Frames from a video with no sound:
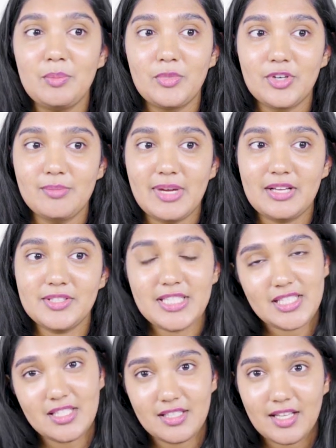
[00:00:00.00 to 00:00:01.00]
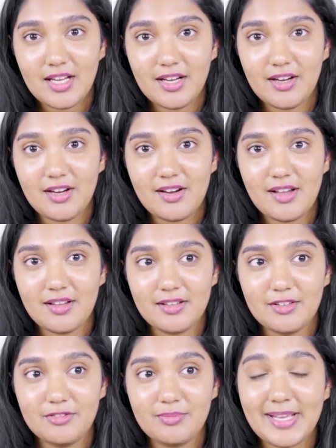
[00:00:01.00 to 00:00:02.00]
more about taking care
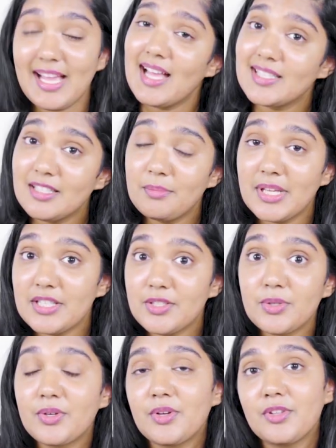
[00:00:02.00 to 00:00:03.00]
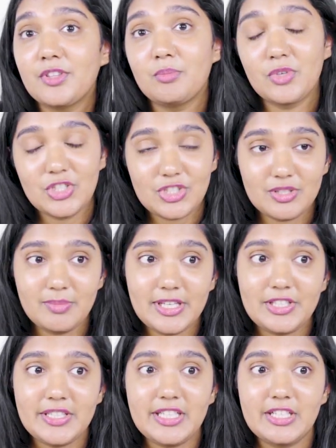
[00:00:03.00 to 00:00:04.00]
of my acid mantle, the moisture
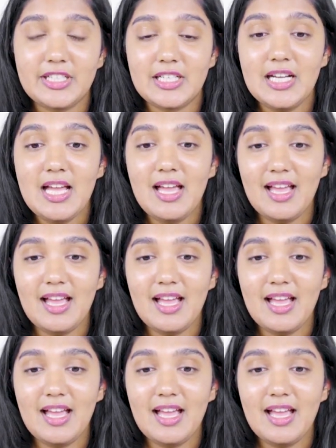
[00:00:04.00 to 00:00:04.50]
barrier,